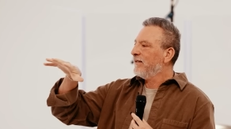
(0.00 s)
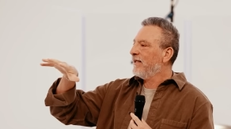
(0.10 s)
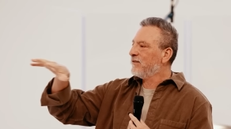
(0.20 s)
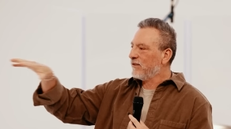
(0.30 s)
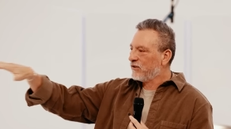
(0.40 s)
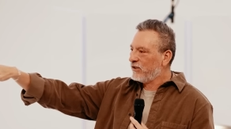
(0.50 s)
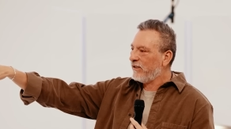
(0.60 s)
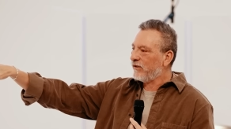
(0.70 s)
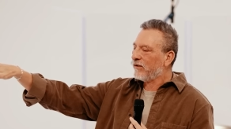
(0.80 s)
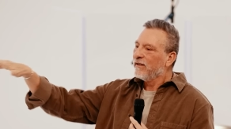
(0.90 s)
that is the
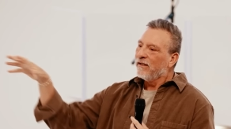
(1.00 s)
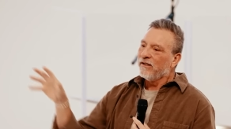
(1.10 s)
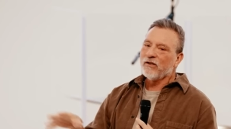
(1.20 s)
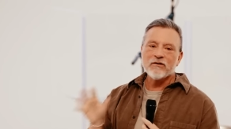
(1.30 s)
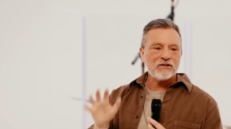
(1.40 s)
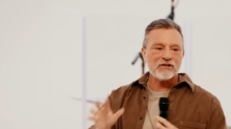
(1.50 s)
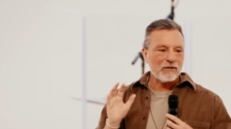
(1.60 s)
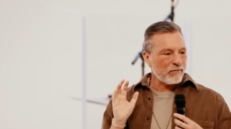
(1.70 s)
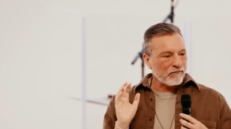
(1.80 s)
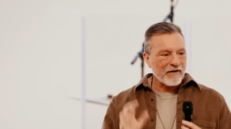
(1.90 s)
seer, you're
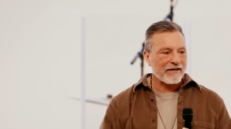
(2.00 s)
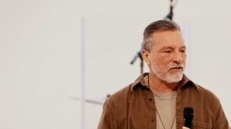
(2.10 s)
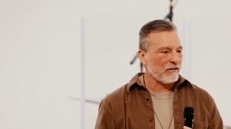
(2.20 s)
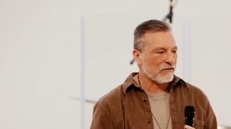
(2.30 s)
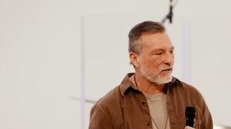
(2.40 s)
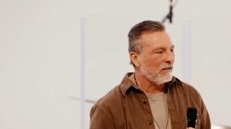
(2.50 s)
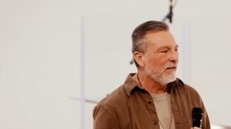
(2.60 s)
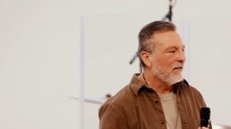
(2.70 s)
just a perfectionist.